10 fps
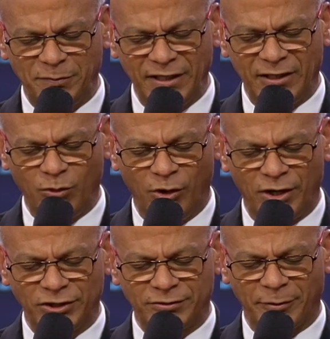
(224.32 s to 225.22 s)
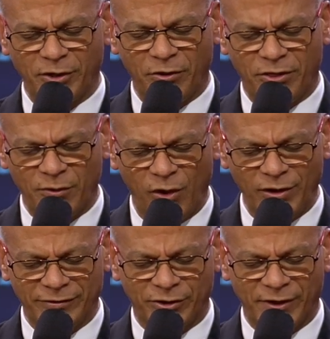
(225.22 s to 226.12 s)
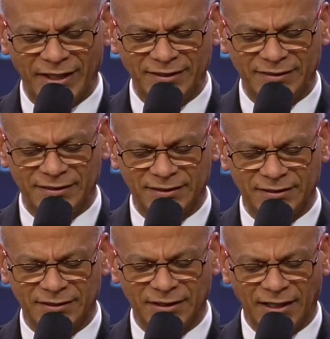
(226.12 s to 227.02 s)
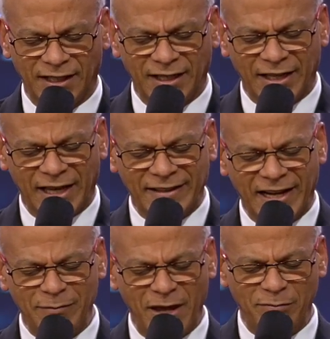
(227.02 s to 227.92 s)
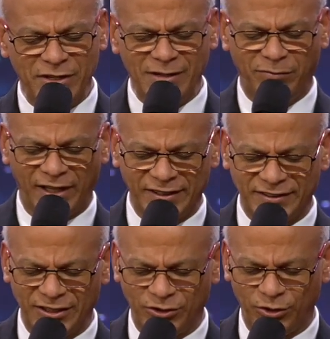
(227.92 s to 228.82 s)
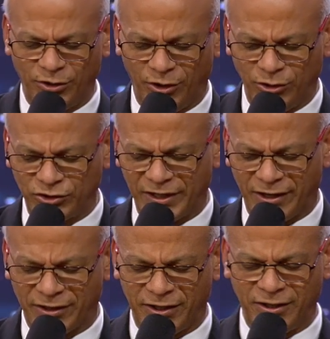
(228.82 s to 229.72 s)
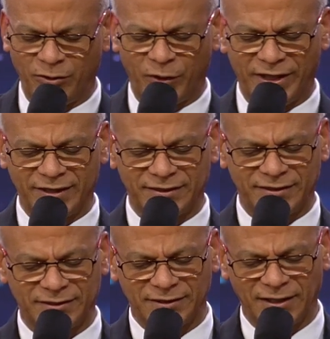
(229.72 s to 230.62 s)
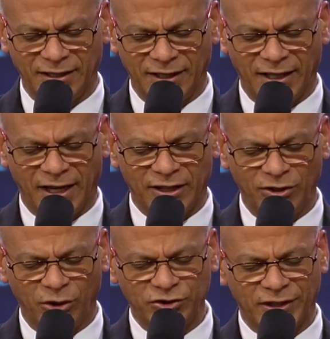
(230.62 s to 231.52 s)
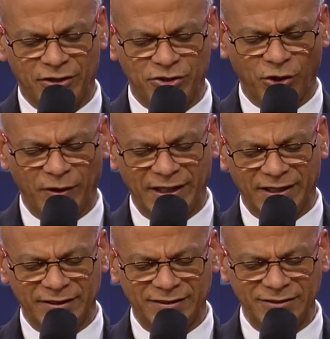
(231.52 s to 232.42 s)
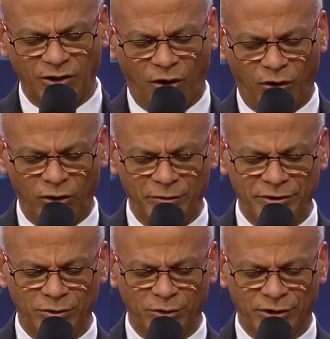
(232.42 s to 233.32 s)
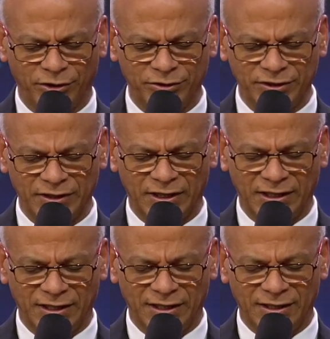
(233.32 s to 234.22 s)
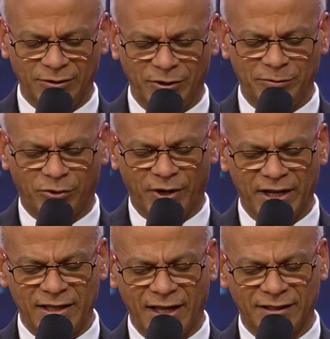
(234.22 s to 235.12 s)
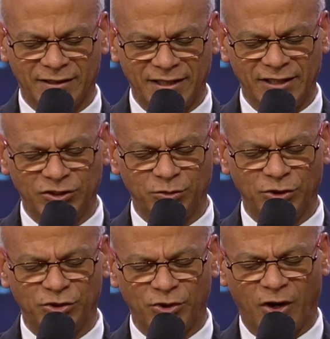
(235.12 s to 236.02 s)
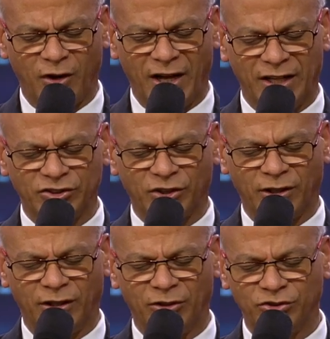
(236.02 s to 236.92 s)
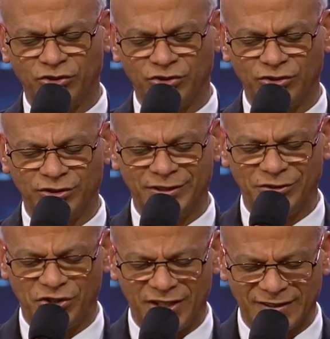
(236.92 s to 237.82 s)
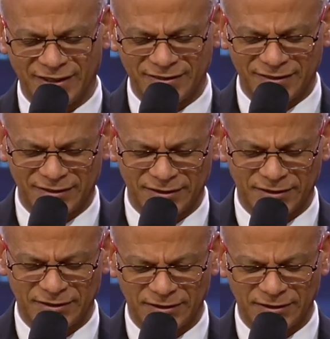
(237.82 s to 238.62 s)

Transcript: speak words from your throne of grace, and that it may be a blessing to those that are here with us and those that are joining us all over the world. We pray that this will draw us close to Jesus.